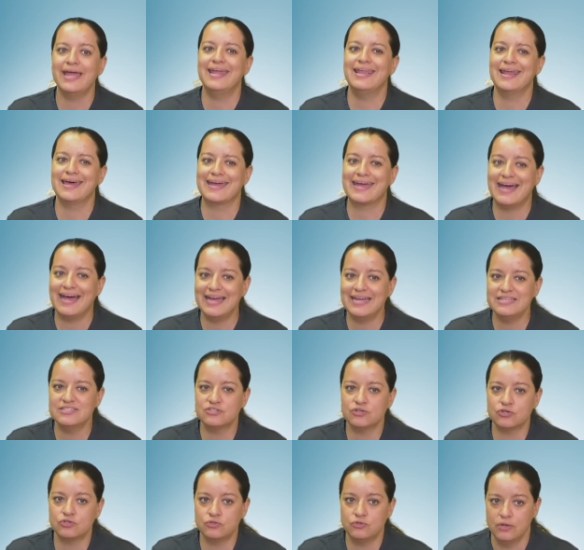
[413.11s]
and the
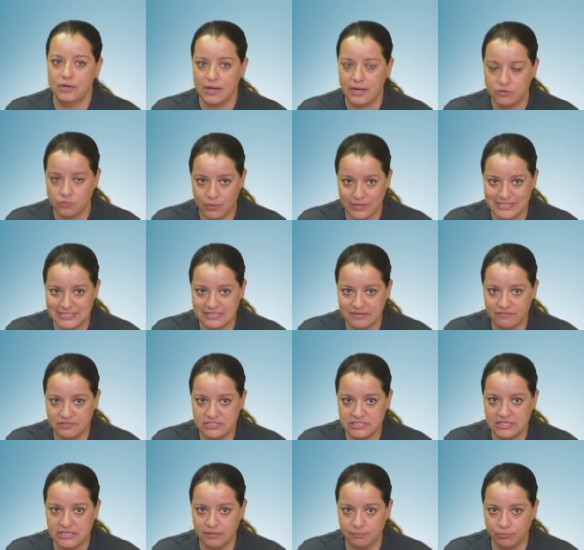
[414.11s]
Kaiser
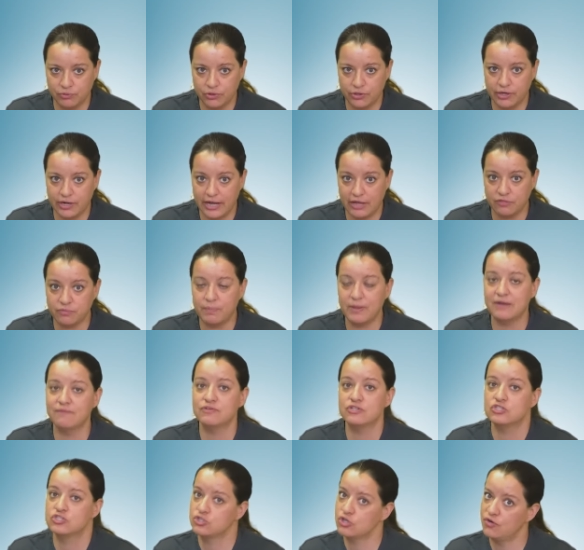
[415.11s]
2017 Employer Health
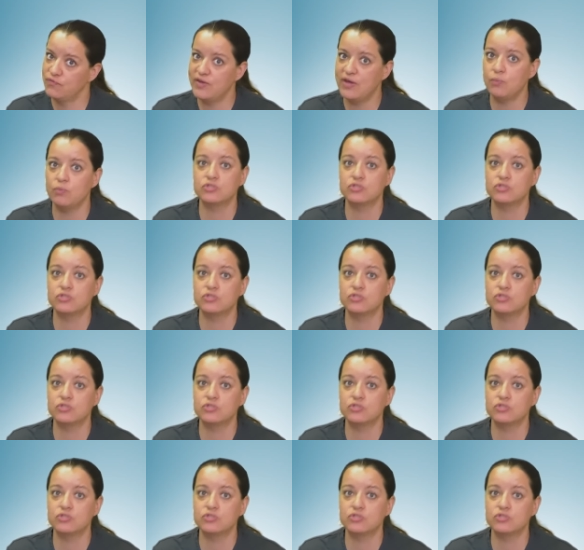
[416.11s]
Benefits Survey,